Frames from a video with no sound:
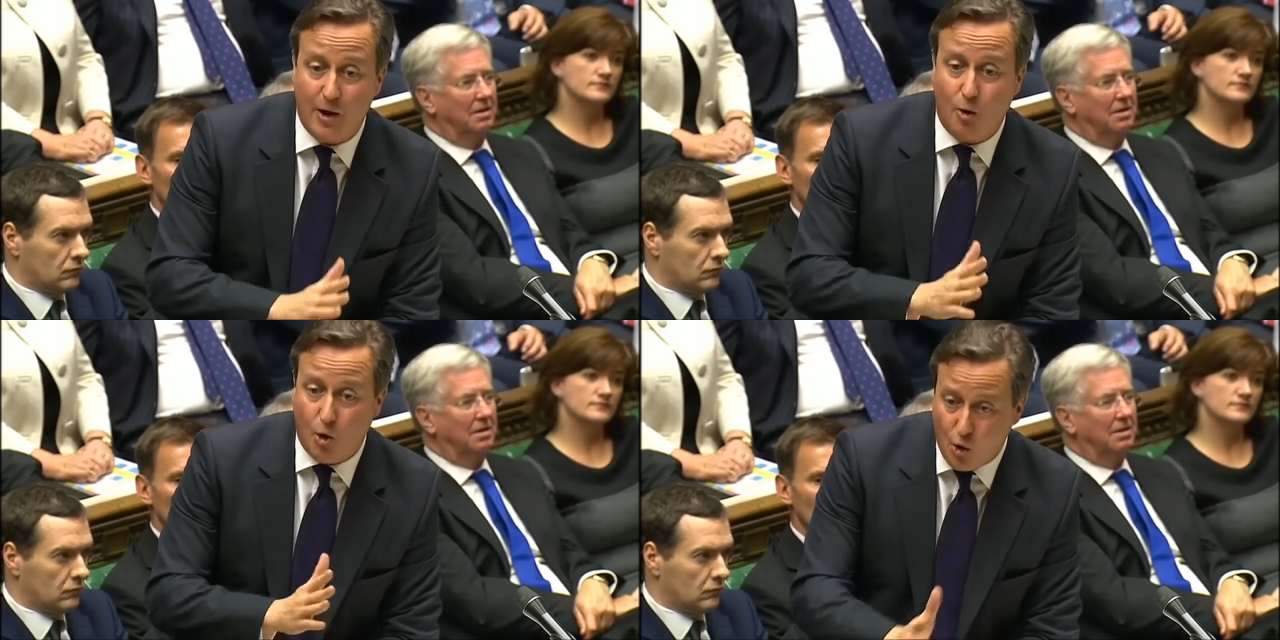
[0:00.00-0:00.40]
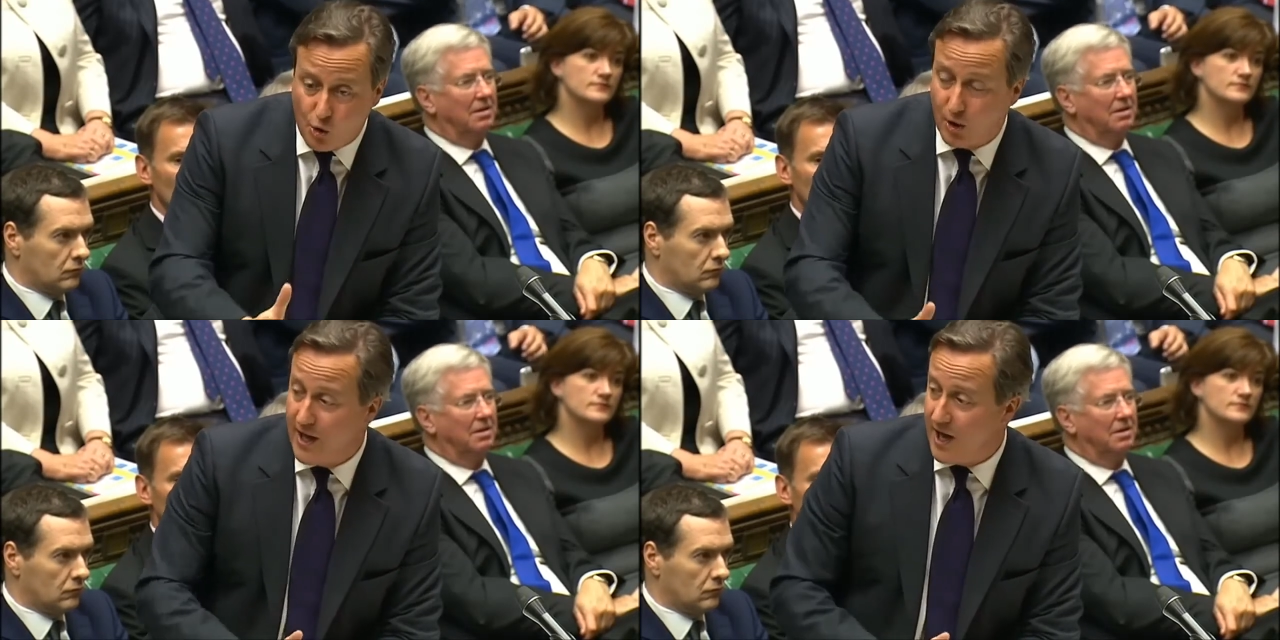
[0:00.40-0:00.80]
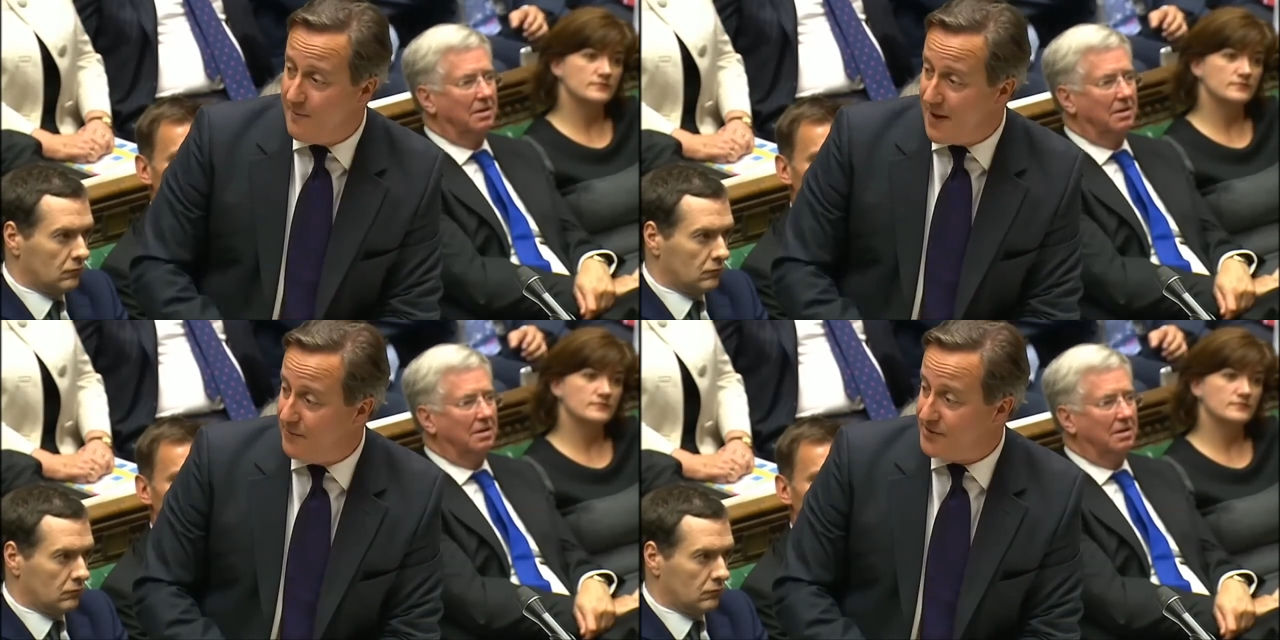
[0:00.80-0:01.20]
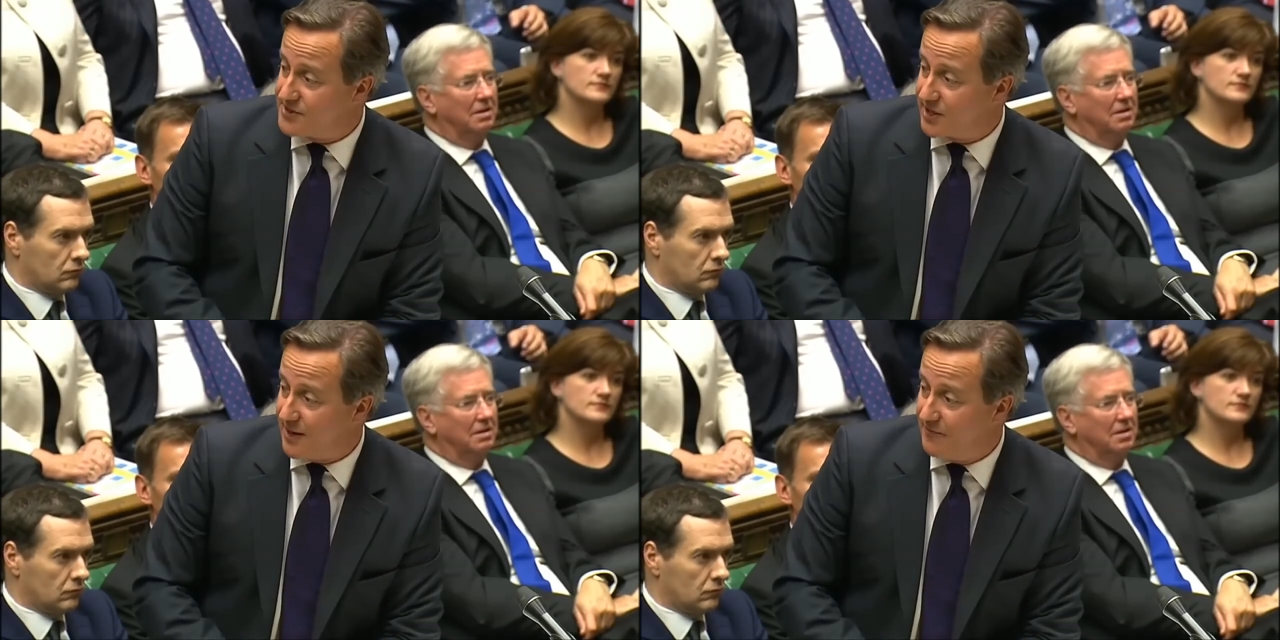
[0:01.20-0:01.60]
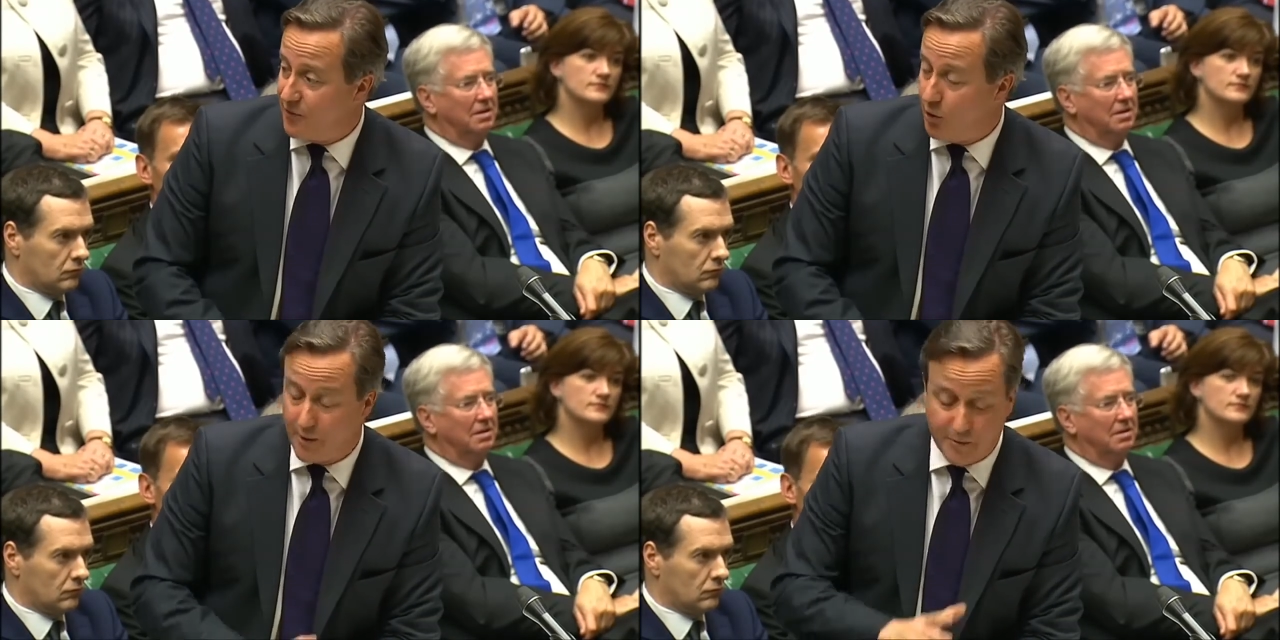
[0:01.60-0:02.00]
Speaker 1: at all amendments that come
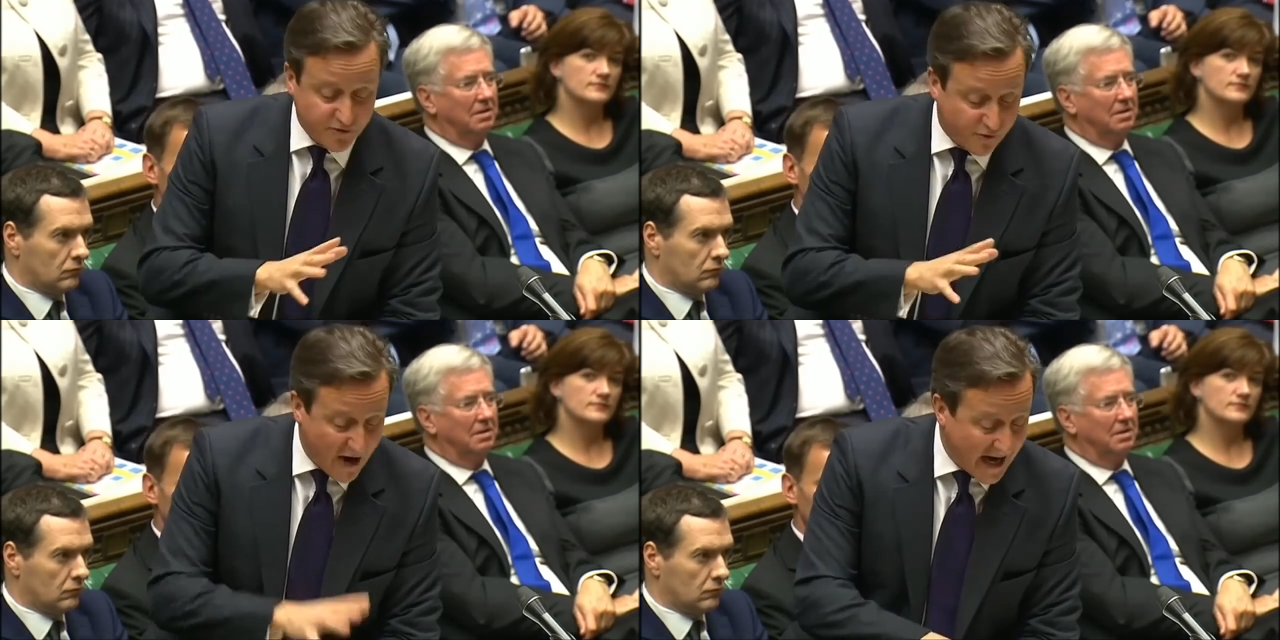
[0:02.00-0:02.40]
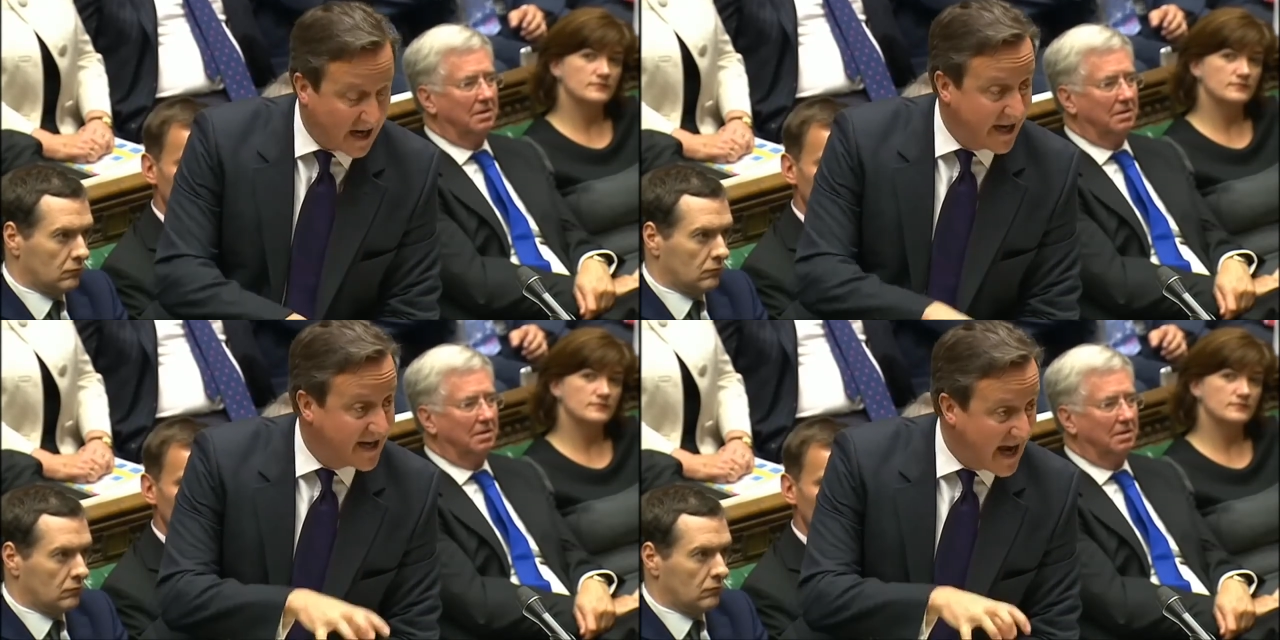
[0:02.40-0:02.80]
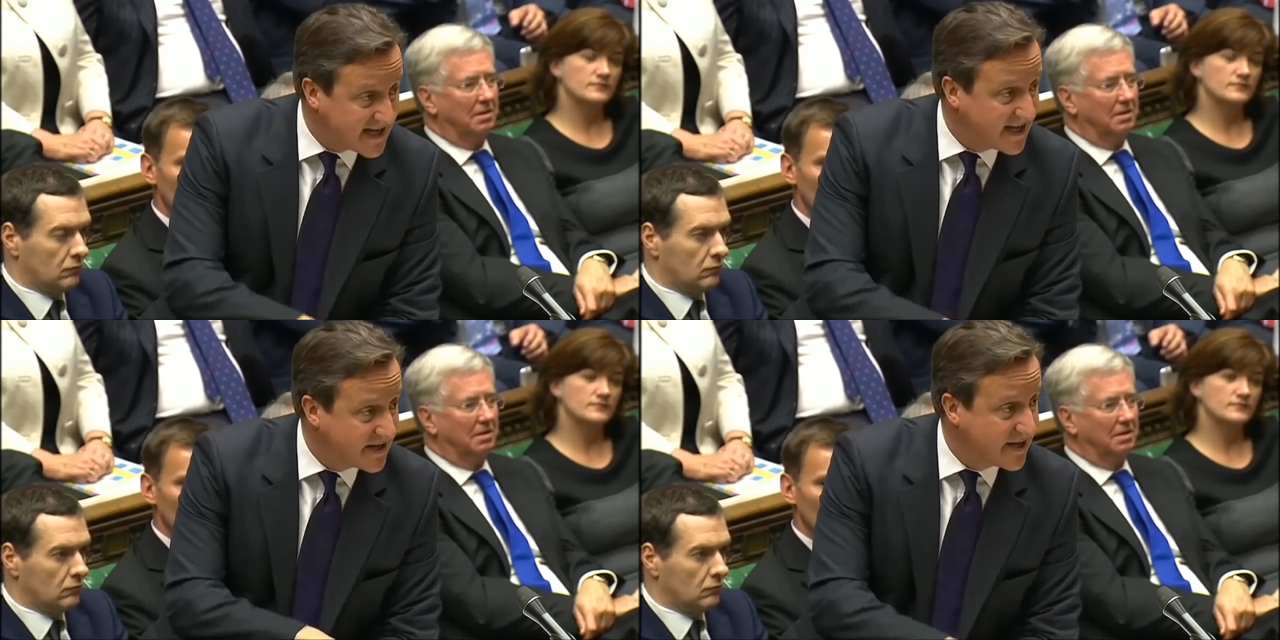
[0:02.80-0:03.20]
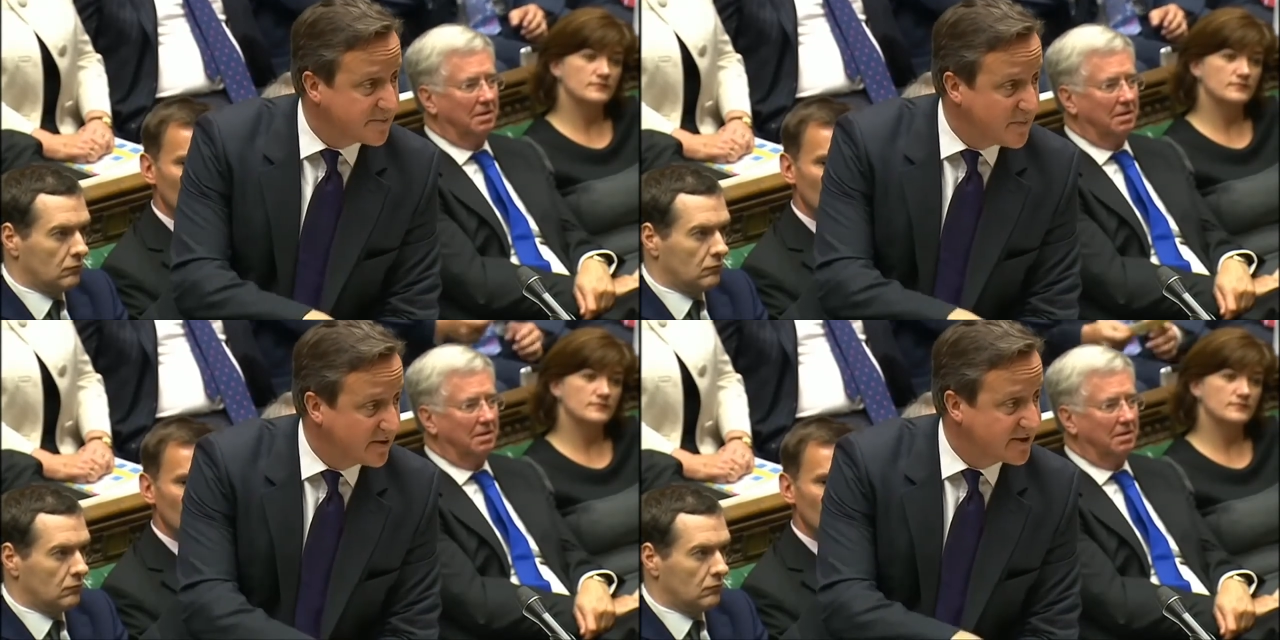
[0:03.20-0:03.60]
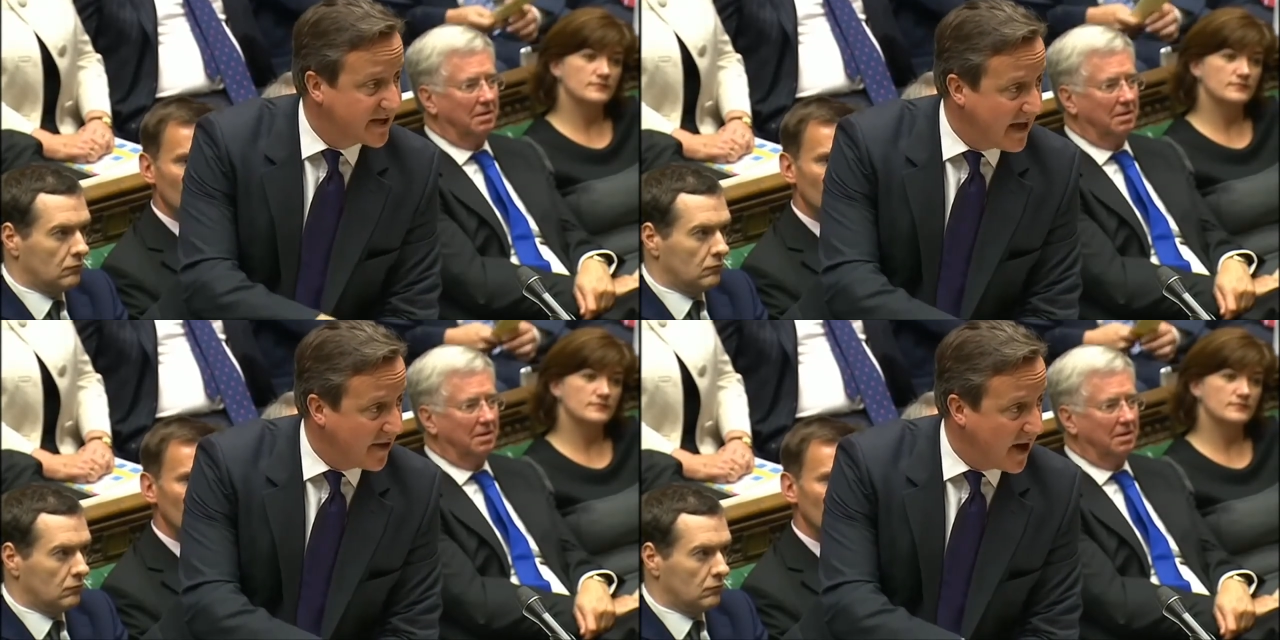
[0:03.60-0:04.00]
forward, because frankly, getting this bill
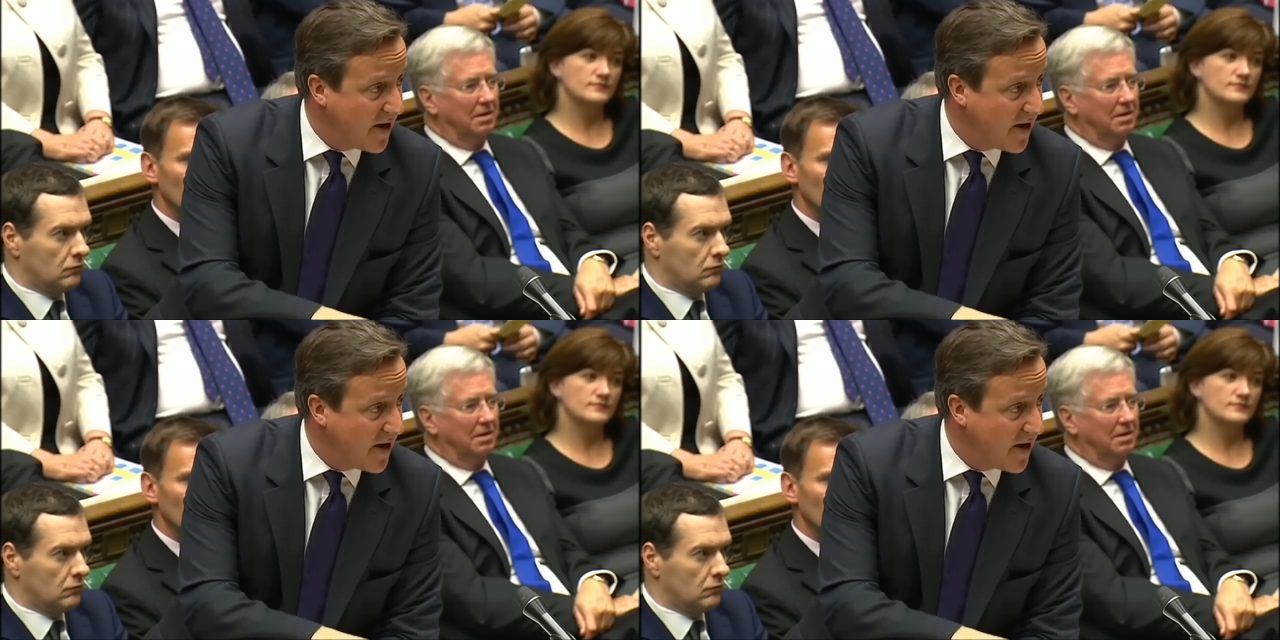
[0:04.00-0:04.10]
together,